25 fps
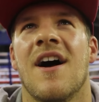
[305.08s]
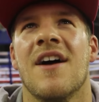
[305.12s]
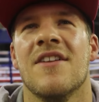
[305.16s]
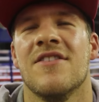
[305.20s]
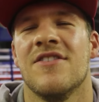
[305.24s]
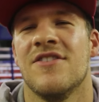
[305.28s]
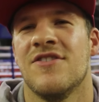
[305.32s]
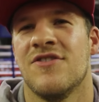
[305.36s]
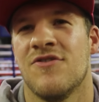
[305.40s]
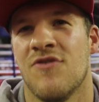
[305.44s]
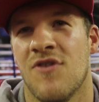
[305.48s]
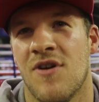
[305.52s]

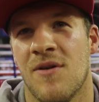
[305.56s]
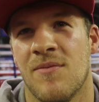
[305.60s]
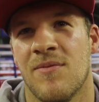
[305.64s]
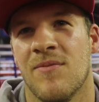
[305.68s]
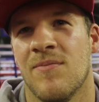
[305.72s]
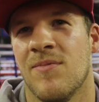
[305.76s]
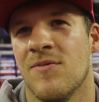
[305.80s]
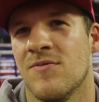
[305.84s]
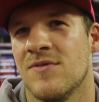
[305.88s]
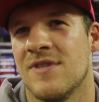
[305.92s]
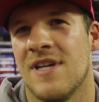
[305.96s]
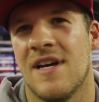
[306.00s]

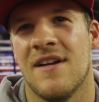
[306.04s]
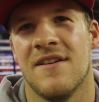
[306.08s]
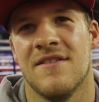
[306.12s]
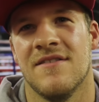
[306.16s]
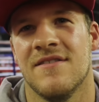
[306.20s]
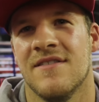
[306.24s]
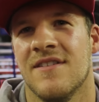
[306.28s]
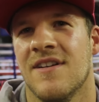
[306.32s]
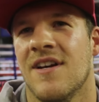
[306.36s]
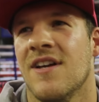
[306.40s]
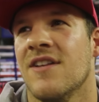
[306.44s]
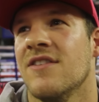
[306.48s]
undescribable
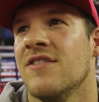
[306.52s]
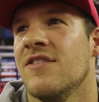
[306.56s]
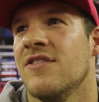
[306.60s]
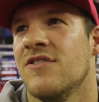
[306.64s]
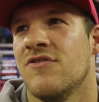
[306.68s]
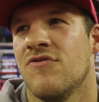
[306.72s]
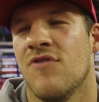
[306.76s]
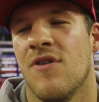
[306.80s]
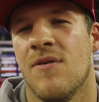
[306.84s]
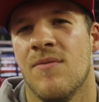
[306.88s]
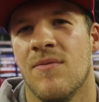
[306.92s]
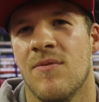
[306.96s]
talent,
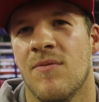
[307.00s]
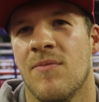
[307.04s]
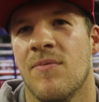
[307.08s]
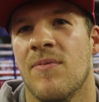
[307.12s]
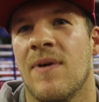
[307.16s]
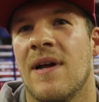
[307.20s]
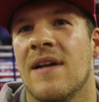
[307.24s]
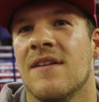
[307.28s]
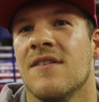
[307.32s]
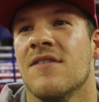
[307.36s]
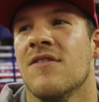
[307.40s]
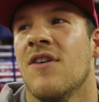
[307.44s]

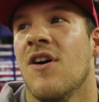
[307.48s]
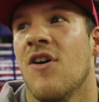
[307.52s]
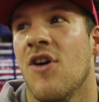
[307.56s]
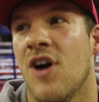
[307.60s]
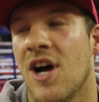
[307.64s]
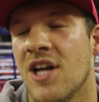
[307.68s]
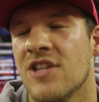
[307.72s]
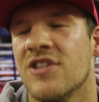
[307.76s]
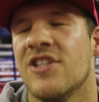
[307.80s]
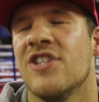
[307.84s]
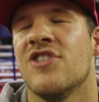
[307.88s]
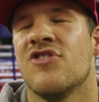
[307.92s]

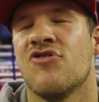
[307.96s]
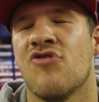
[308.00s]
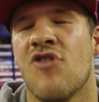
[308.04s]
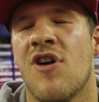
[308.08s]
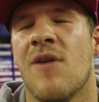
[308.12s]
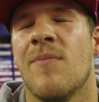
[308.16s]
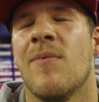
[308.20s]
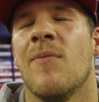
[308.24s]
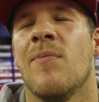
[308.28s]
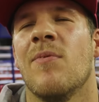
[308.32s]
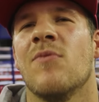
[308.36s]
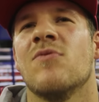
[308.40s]

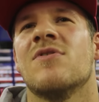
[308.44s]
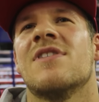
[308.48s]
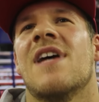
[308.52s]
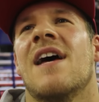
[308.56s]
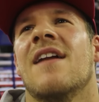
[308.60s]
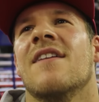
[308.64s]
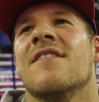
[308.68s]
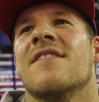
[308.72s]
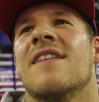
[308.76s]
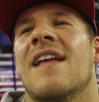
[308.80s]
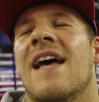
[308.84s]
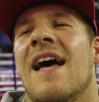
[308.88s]
undescribable
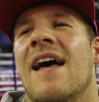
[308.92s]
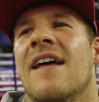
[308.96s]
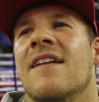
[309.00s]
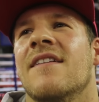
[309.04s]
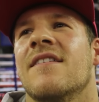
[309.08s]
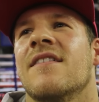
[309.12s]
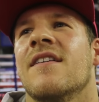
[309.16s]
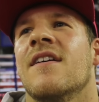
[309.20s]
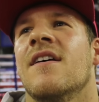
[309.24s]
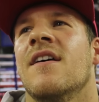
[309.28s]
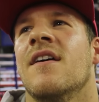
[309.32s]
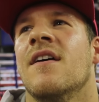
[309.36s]
talent,
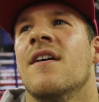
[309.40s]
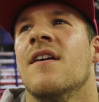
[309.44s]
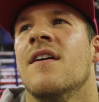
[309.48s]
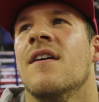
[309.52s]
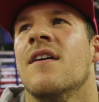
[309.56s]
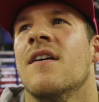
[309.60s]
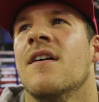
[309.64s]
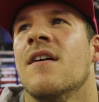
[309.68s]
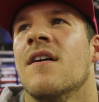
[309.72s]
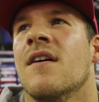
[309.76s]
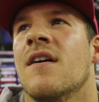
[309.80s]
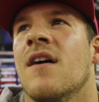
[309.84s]
and
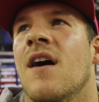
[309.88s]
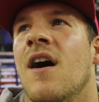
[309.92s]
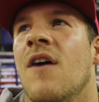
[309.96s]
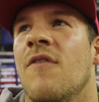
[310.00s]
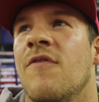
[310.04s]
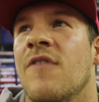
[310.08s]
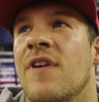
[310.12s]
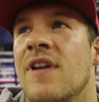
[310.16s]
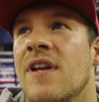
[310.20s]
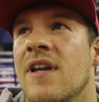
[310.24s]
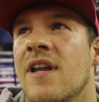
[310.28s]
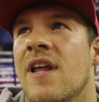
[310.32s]
I
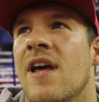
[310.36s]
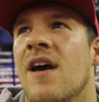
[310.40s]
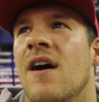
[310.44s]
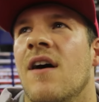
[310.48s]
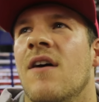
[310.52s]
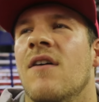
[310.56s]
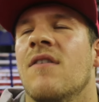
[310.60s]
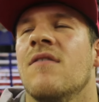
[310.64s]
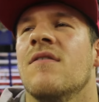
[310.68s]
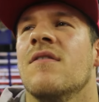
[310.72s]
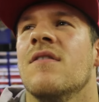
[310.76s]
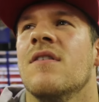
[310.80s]
think
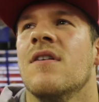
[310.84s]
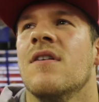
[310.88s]
now